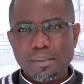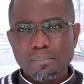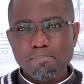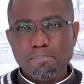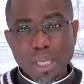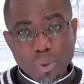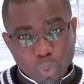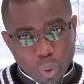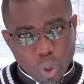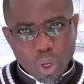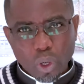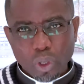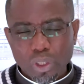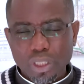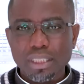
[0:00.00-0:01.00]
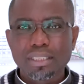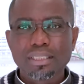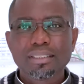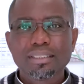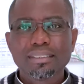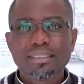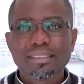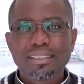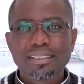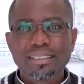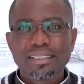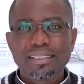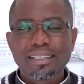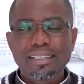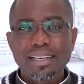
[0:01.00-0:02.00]
Be warned
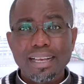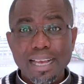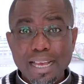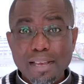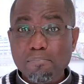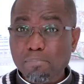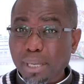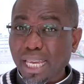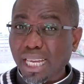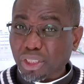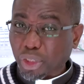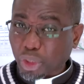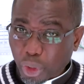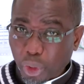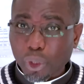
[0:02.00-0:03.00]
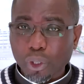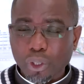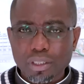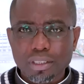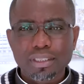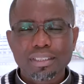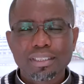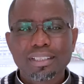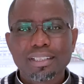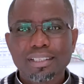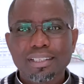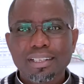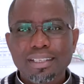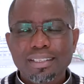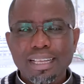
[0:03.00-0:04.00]
and be assured
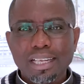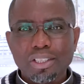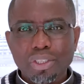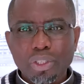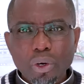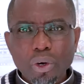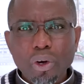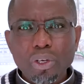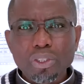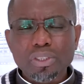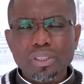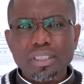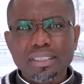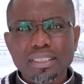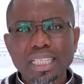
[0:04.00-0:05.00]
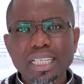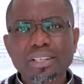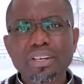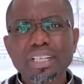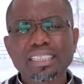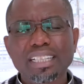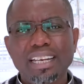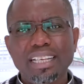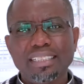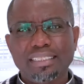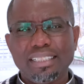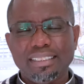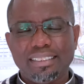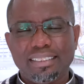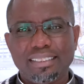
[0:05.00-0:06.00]
that those secret
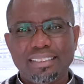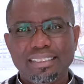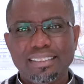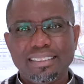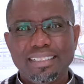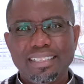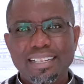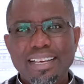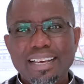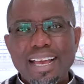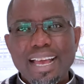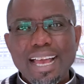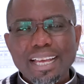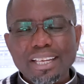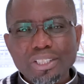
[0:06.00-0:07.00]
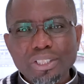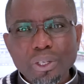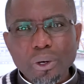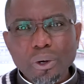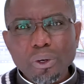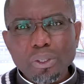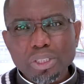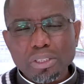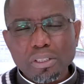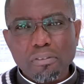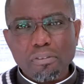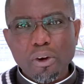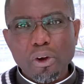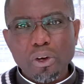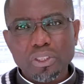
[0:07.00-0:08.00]
letters and those
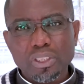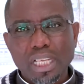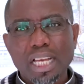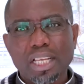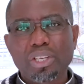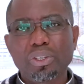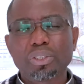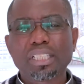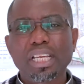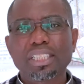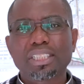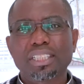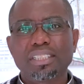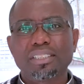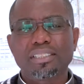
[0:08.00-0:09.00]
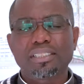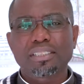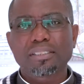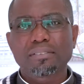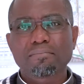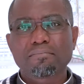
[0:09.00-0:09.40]
false accusations